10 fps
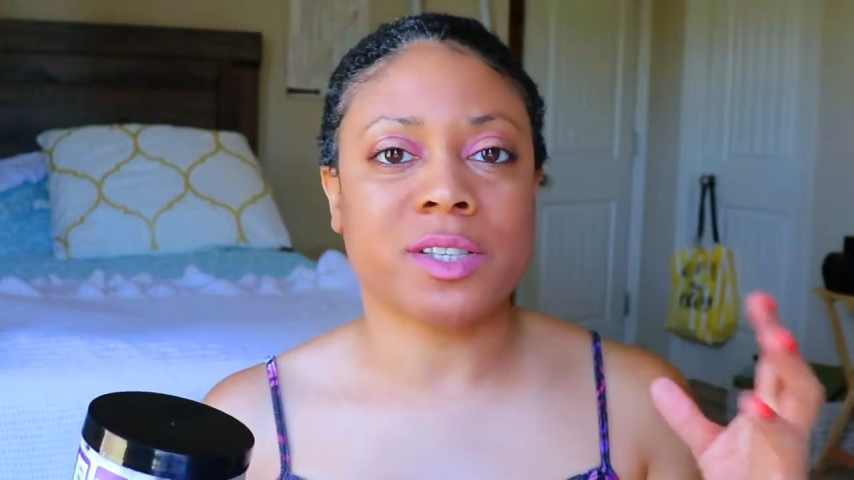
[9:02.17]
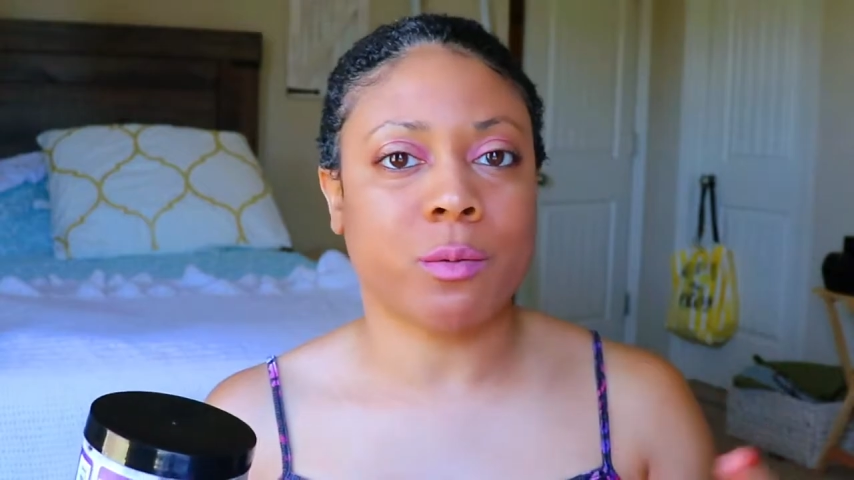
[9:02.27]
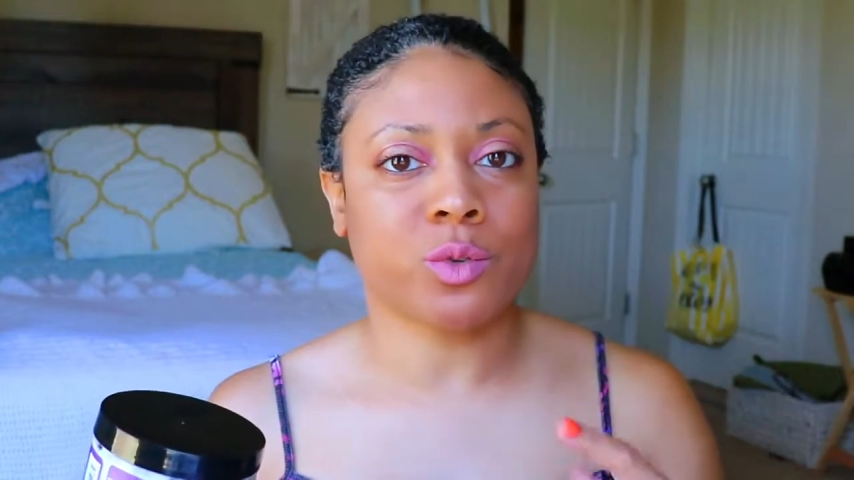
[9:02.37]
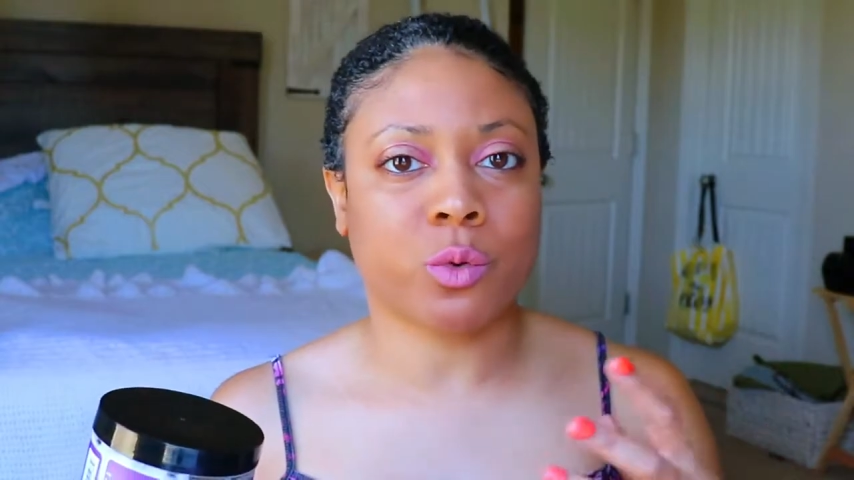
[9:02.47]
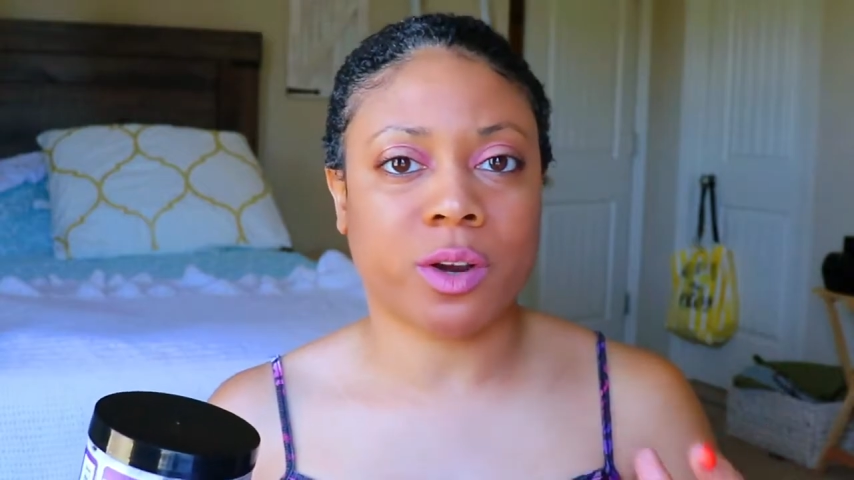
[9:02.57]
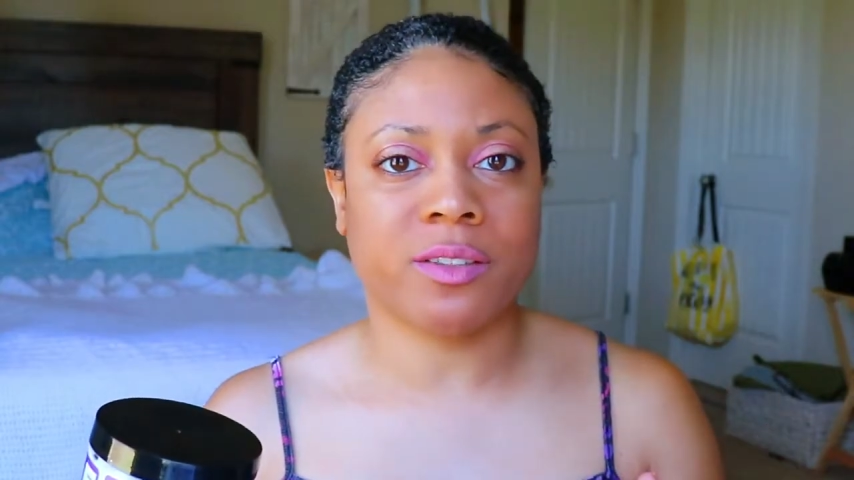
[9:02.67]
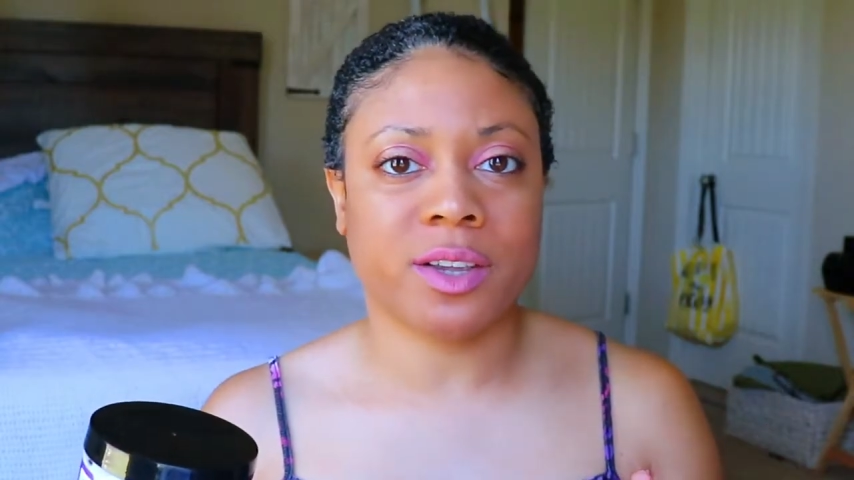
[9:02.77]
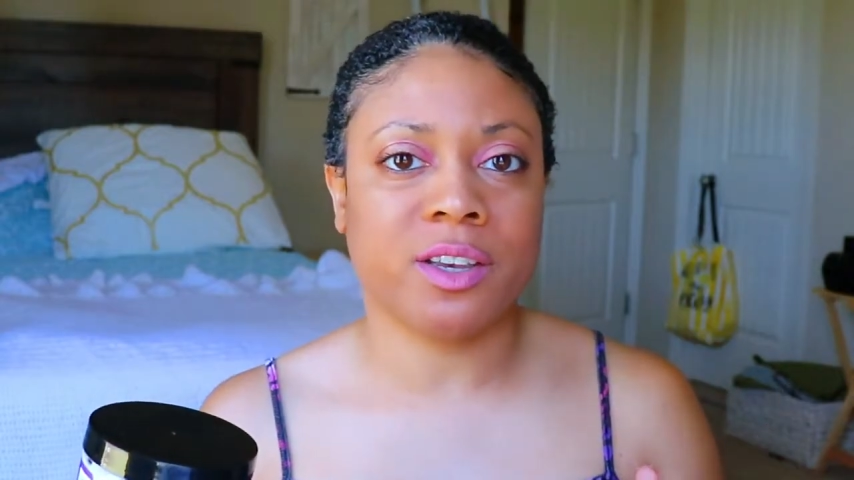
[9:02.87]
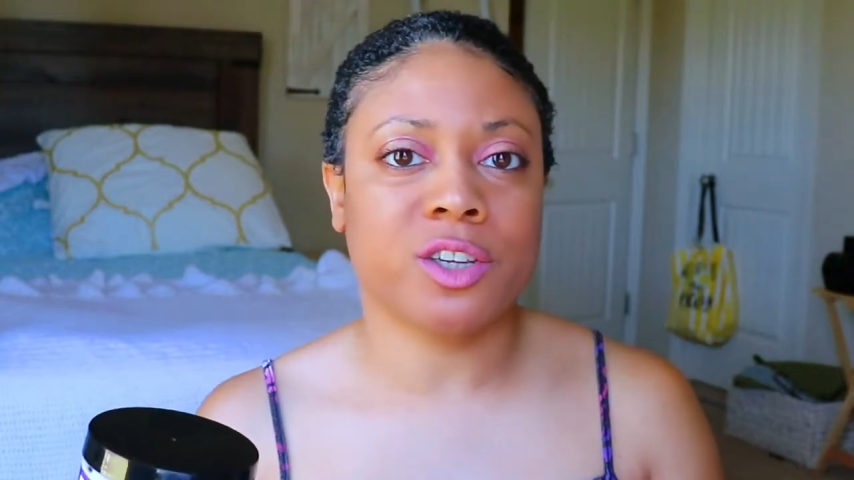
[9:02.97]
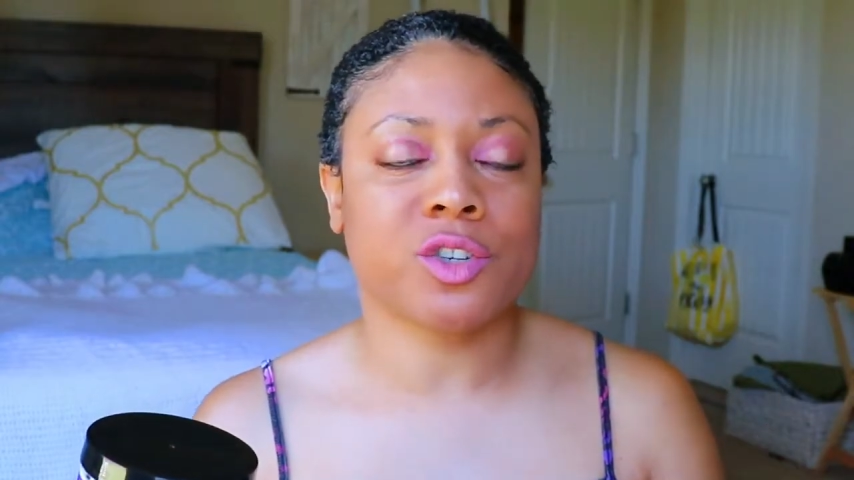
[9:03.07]
as I was working the
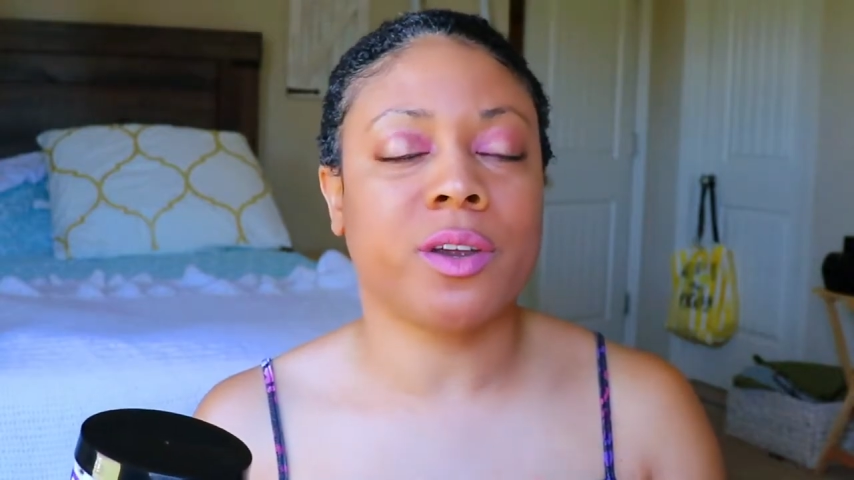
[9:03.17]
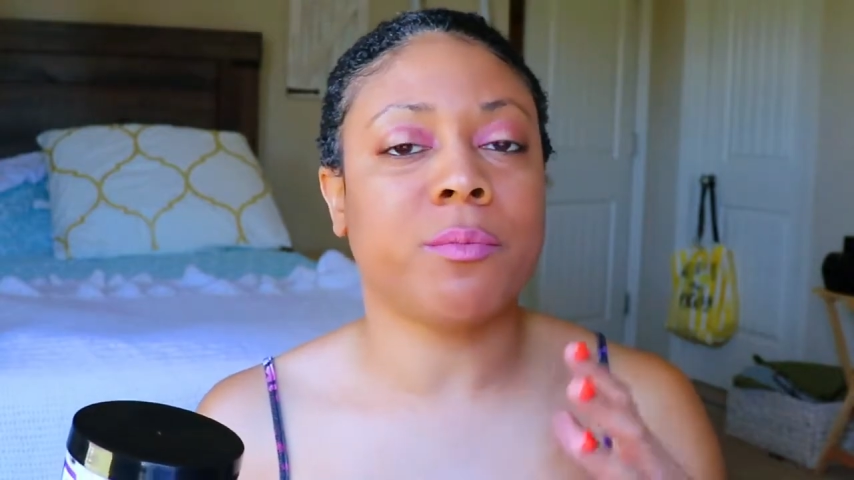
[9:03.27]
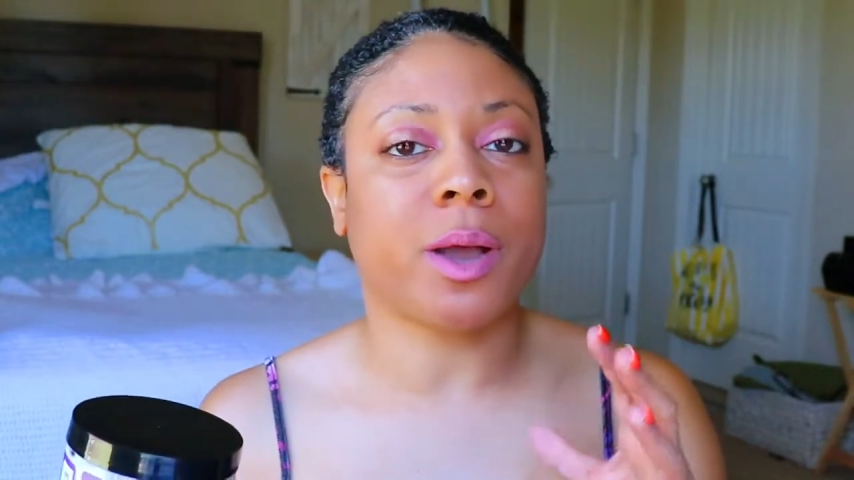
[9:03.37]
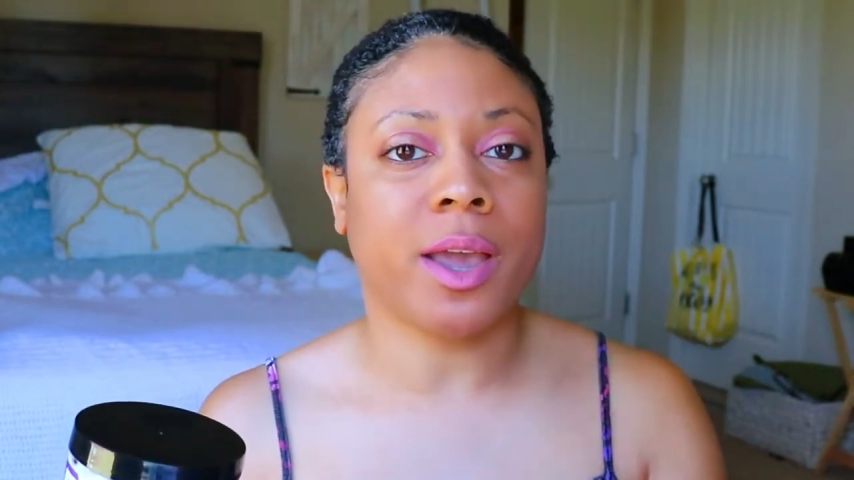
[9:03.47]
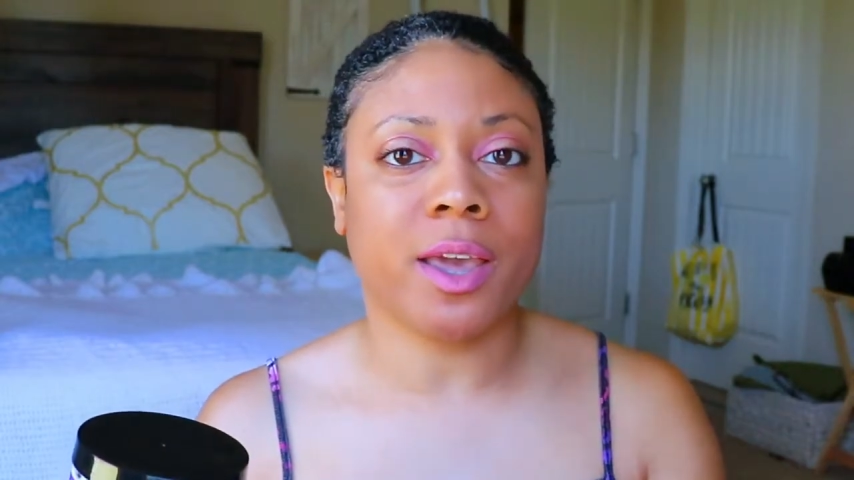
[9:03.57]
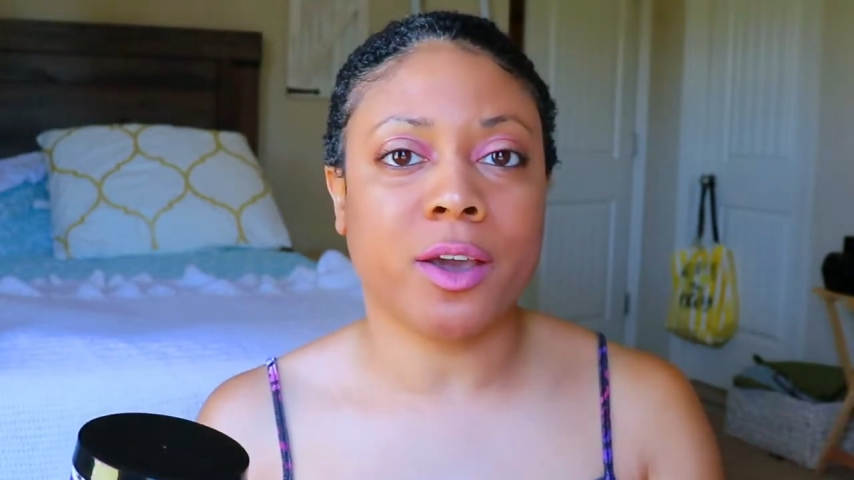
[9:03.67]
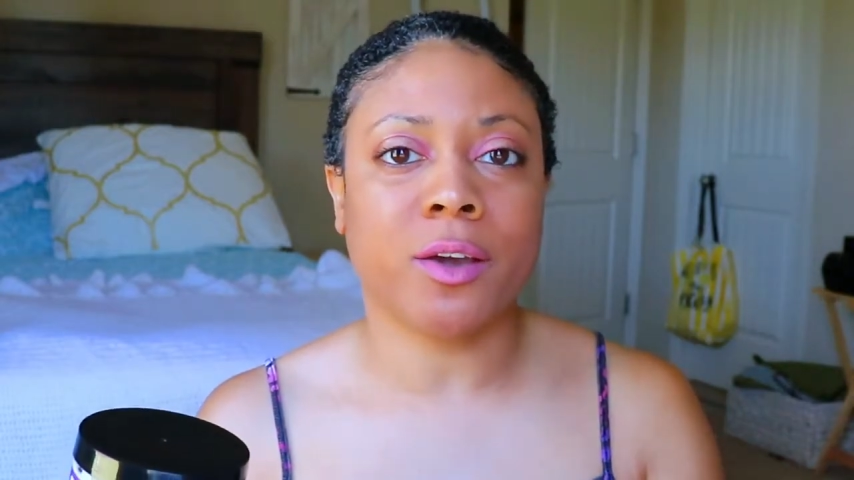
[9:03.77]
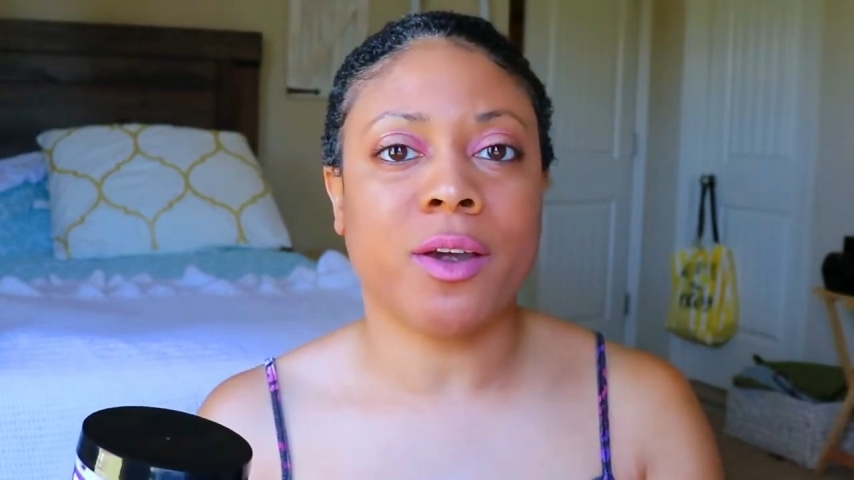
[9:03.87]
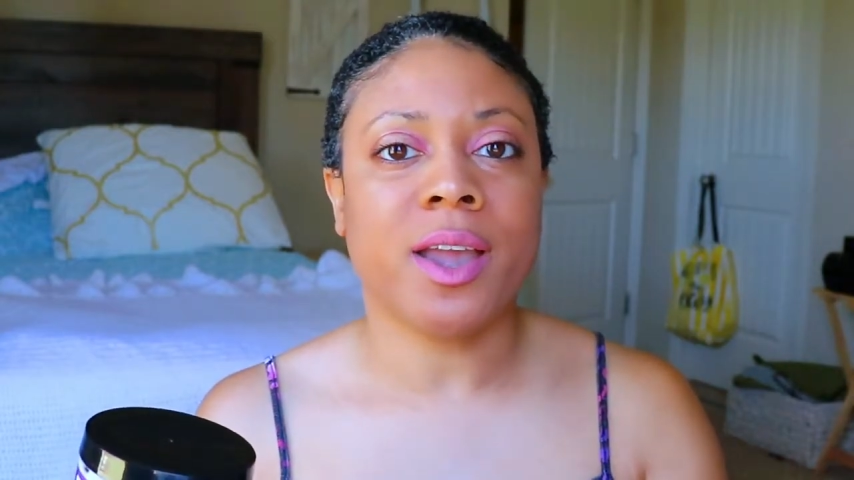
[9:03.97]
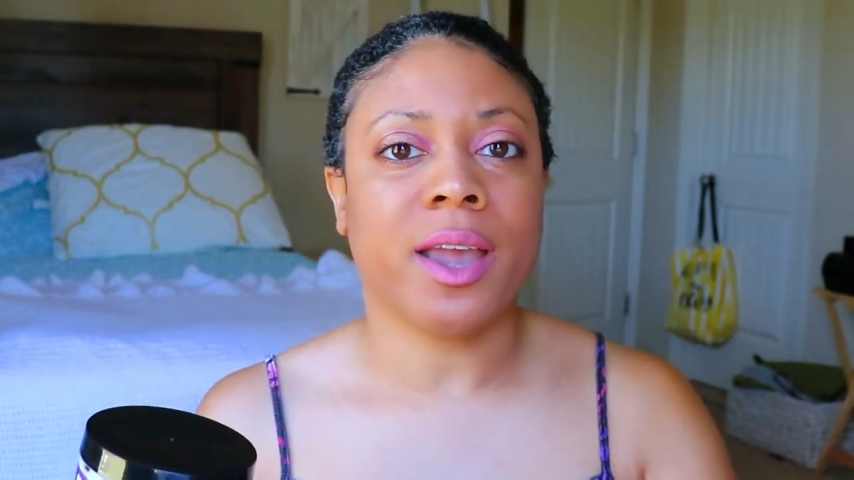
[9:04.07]
conditioner in my
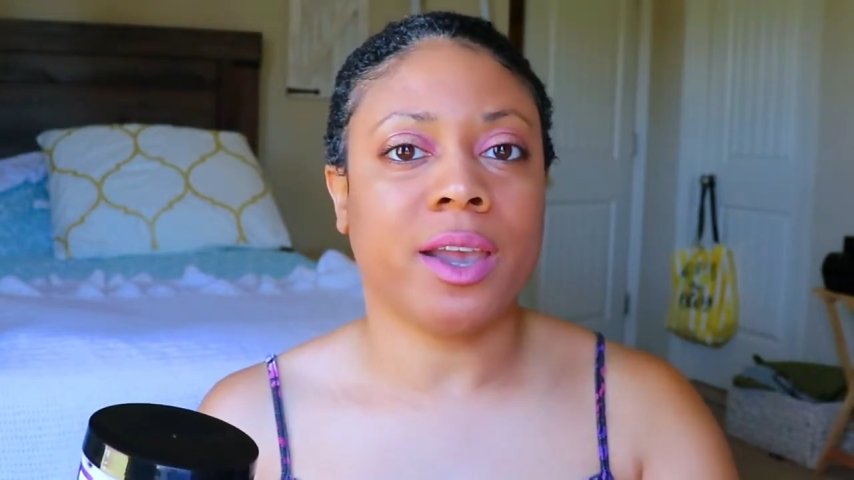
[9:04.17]
hair.